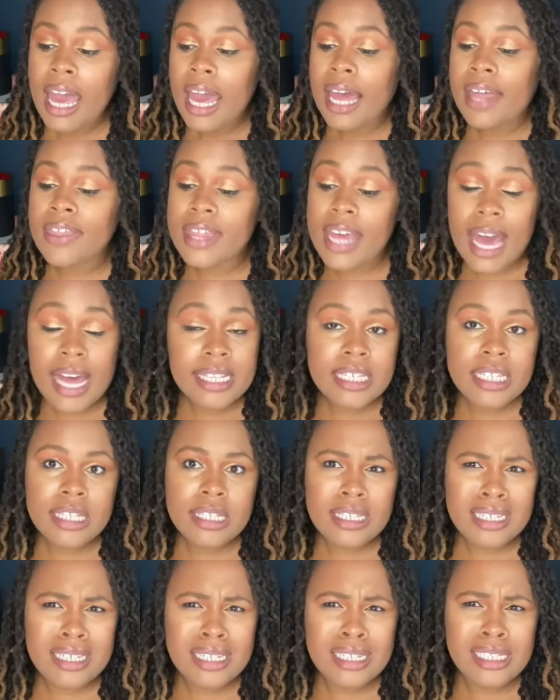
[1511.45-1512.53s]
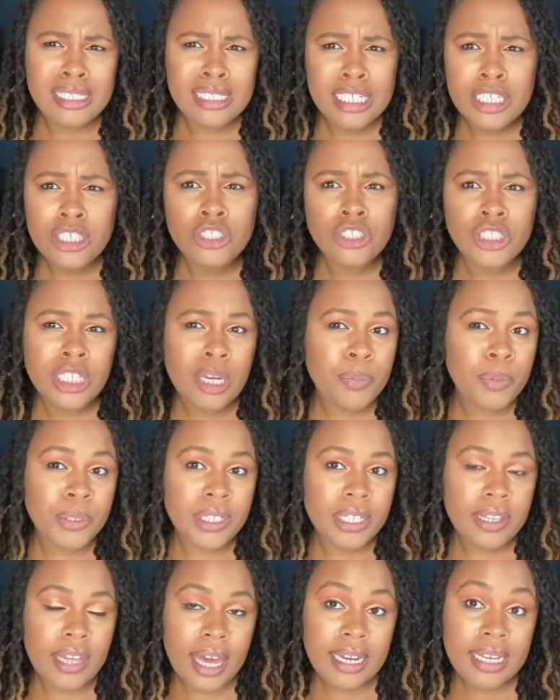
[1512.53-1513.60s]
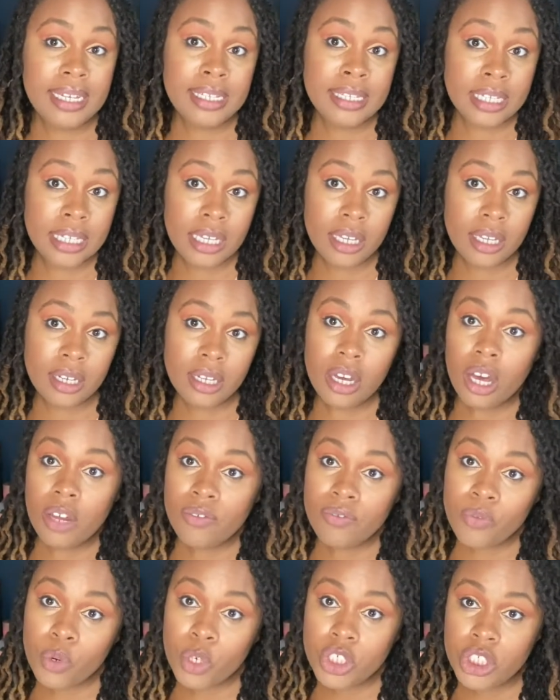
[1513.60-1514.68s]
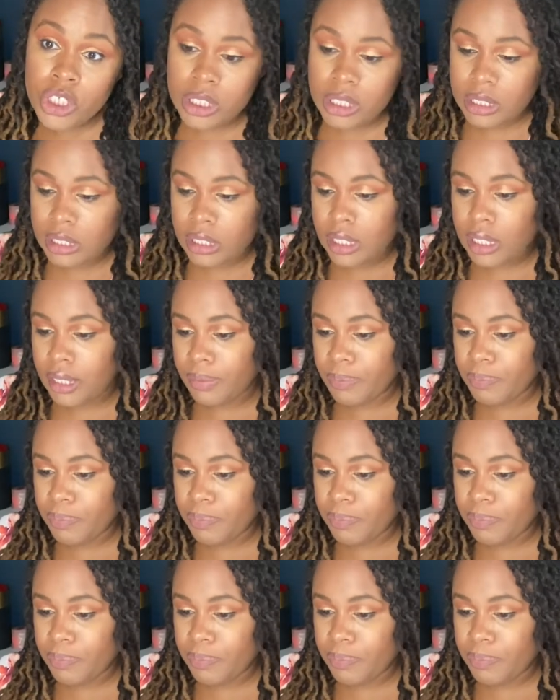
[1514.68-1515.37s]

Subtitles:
And that's the legal jeopardy that he's in, unfortunately.